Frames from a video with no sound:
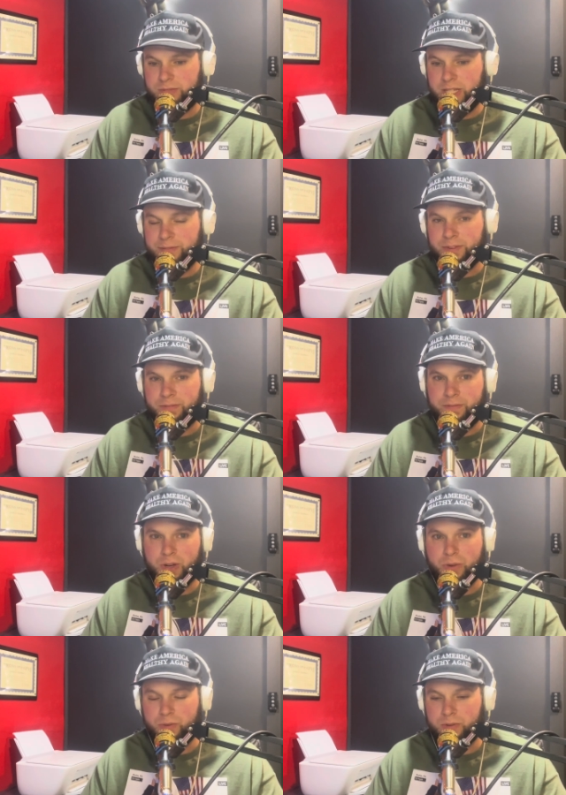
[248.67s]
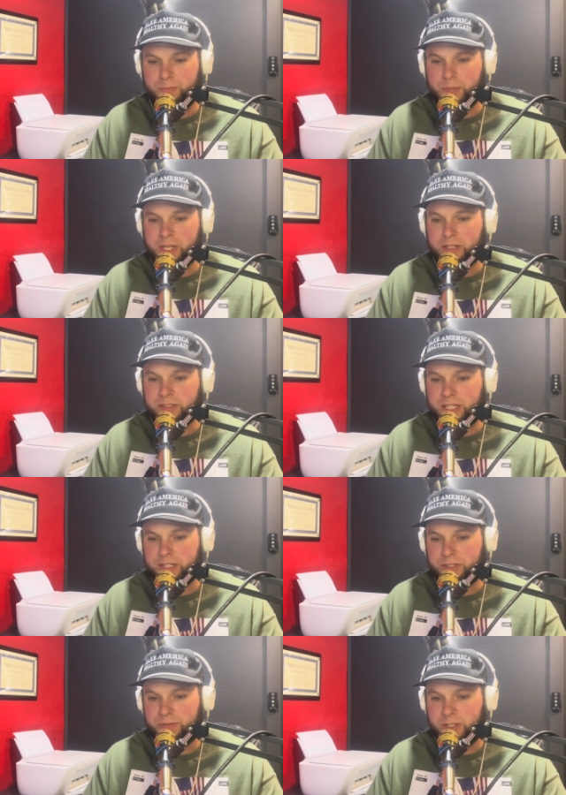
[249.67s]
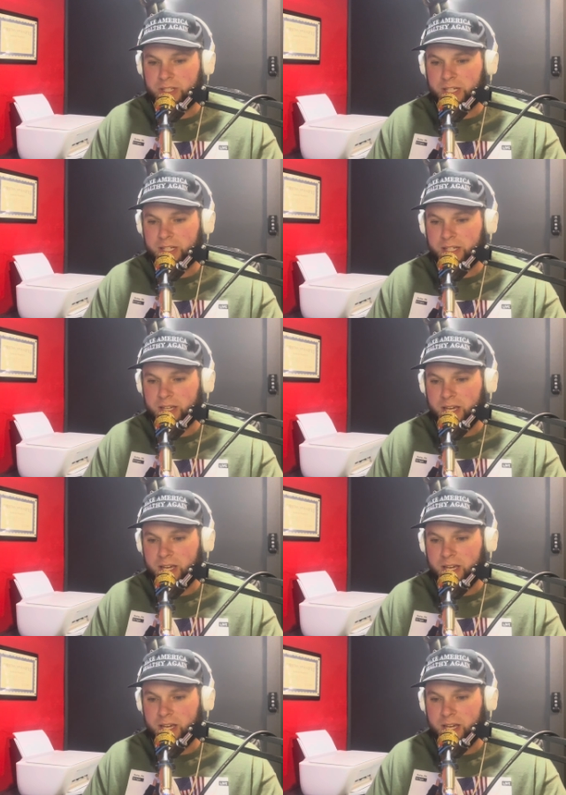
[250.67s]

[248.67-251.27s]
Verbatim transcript: even vote because they just feel like